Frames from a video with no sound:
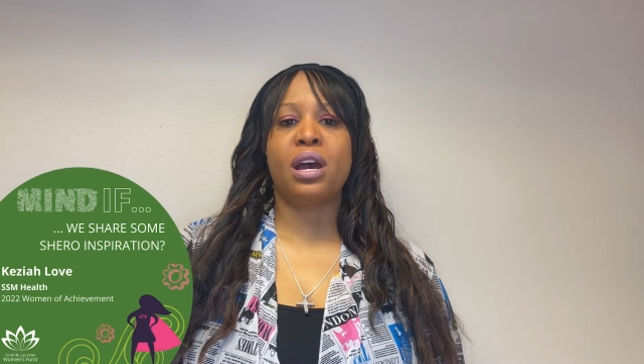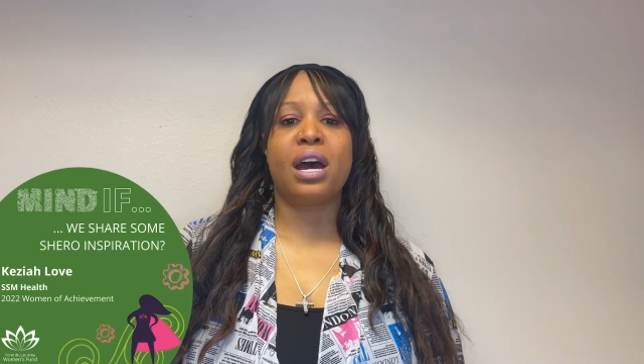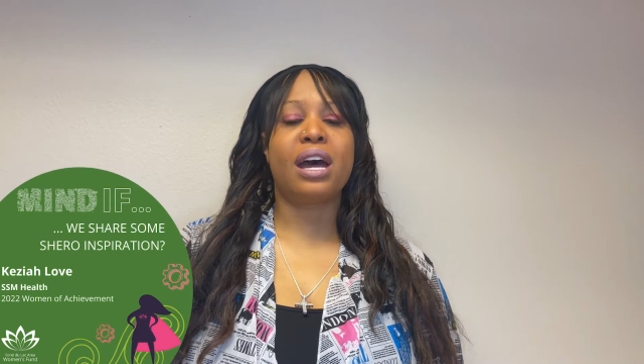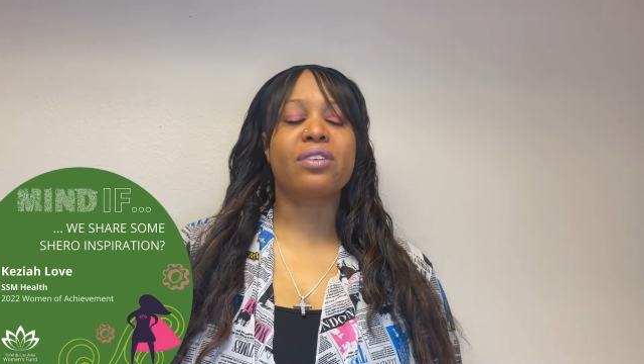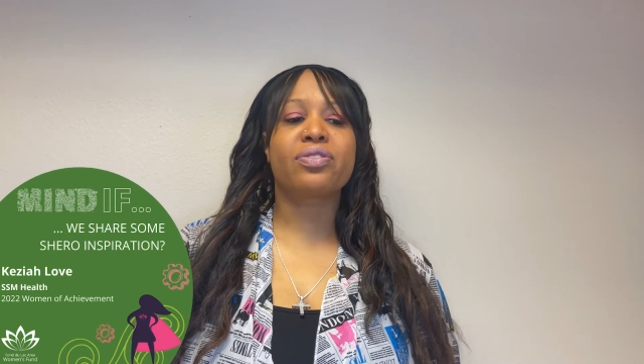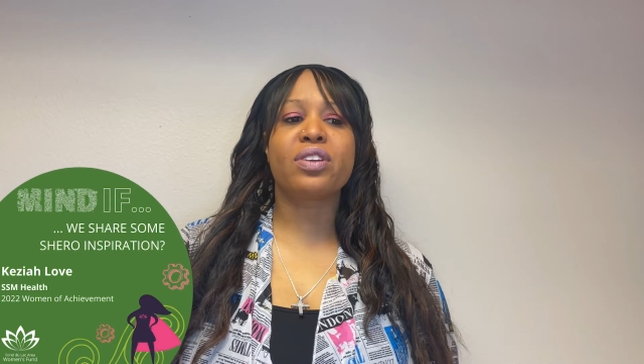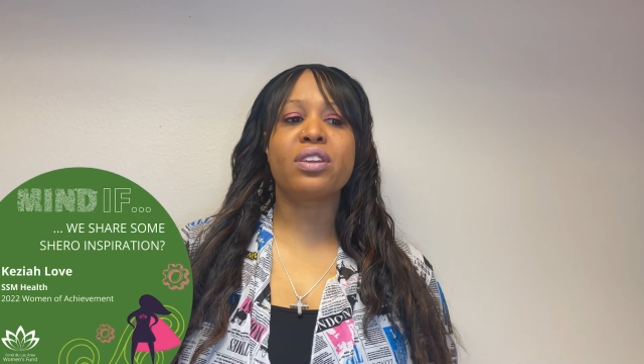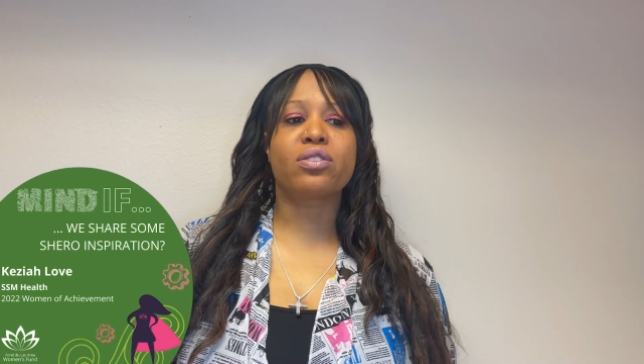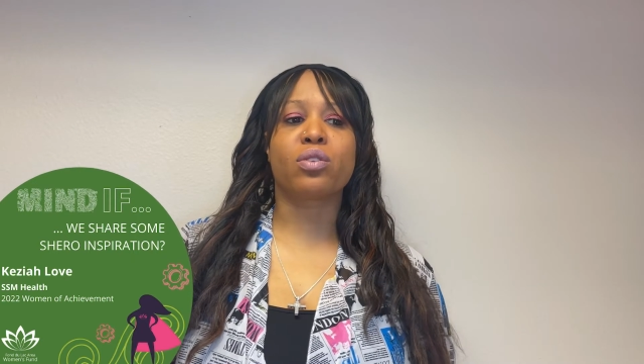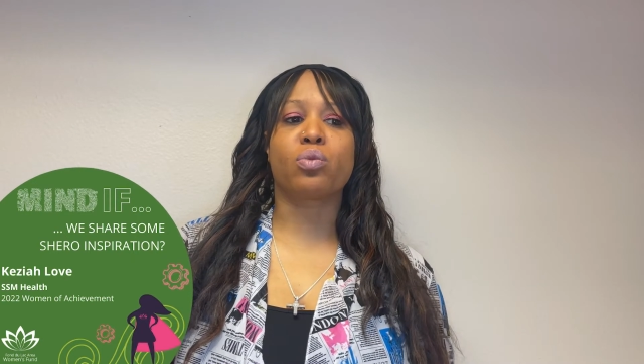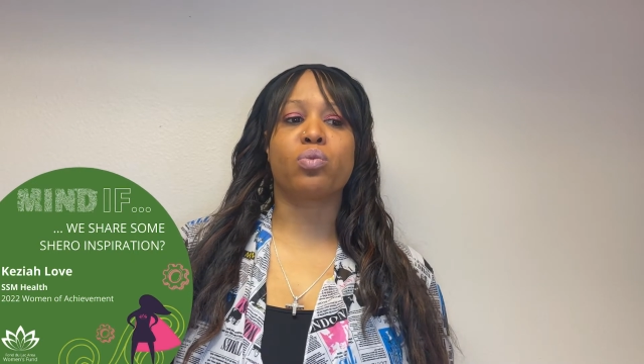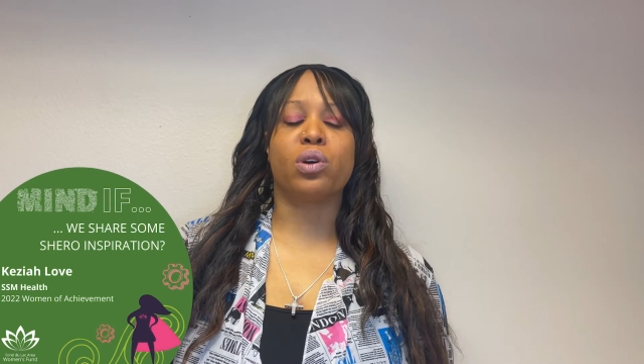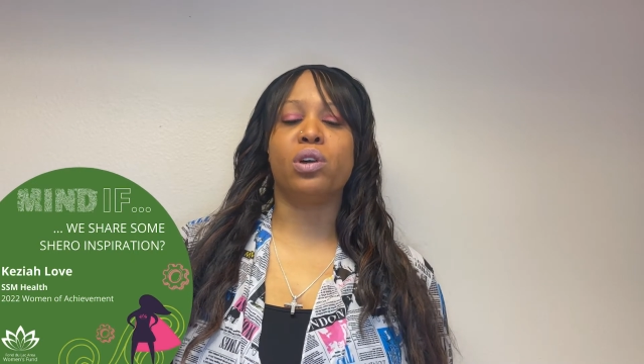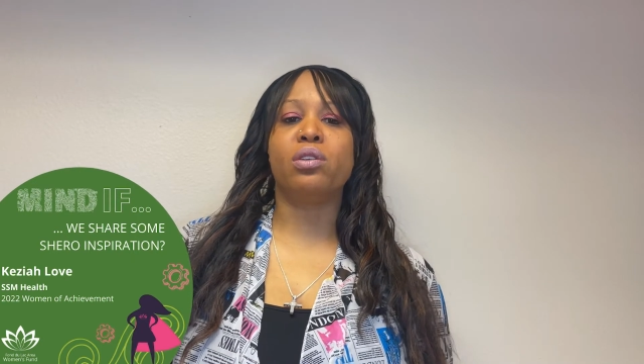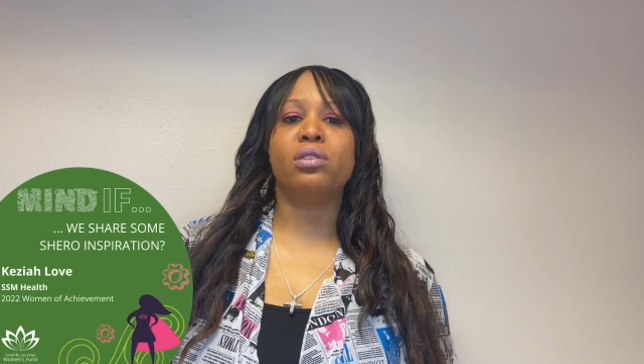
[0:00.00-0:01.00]
I think the
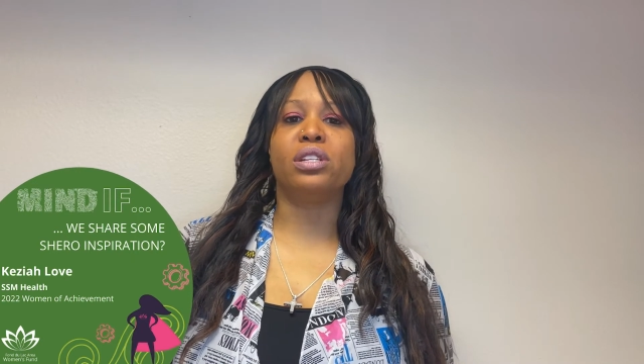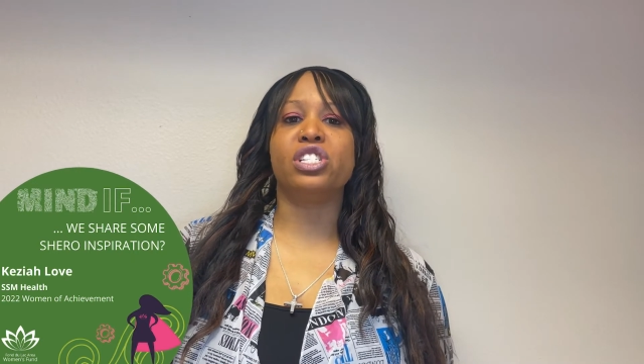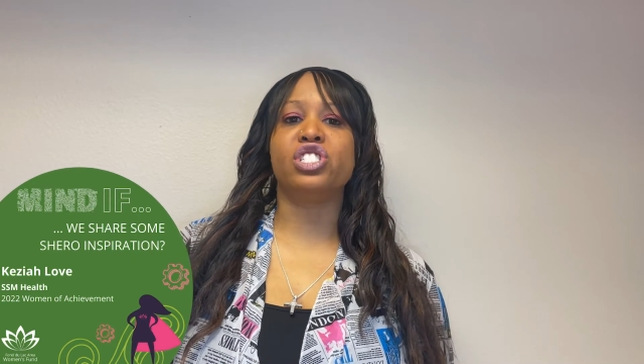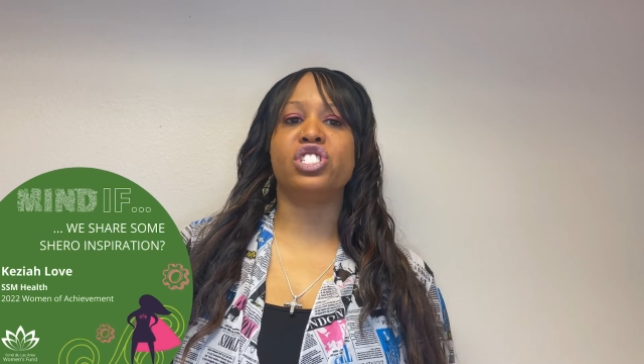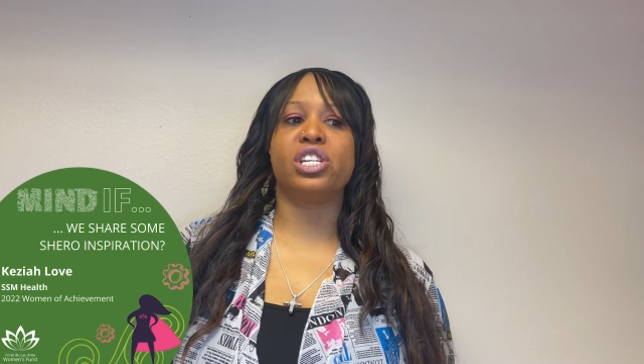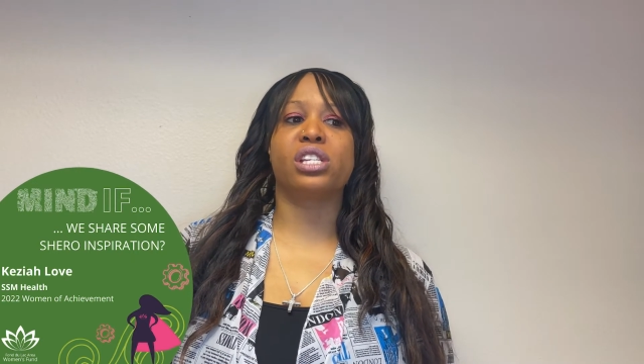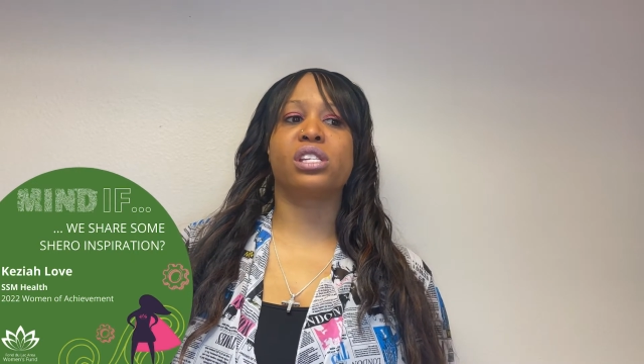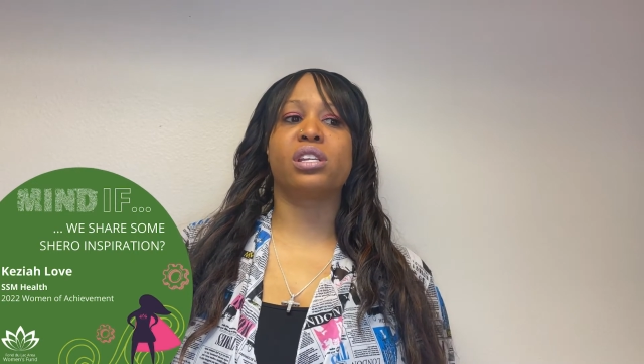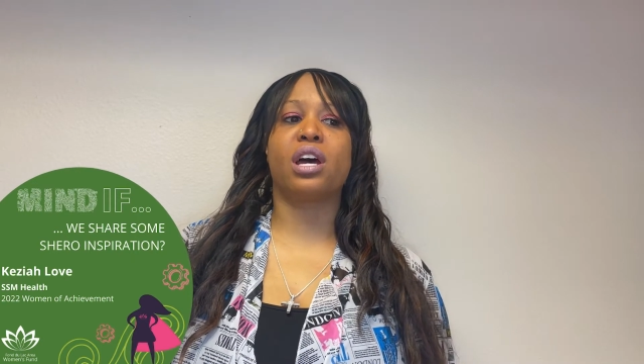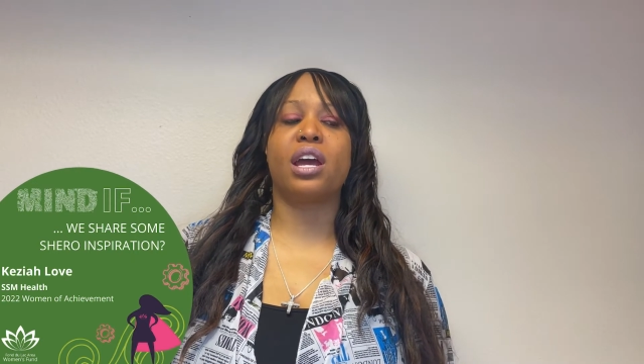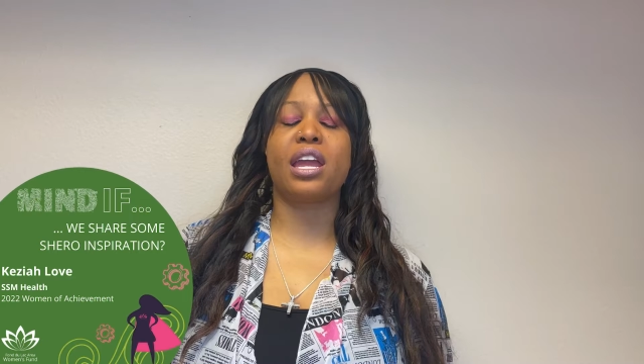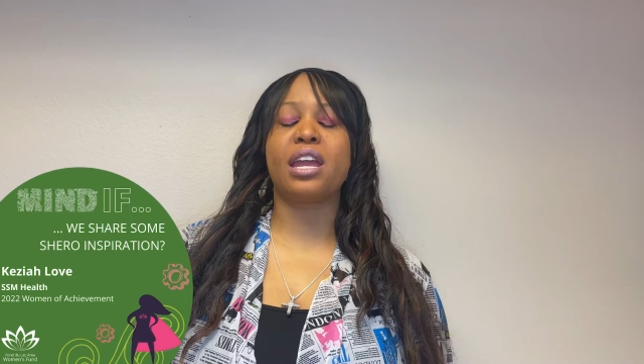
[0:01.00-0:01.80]
role is just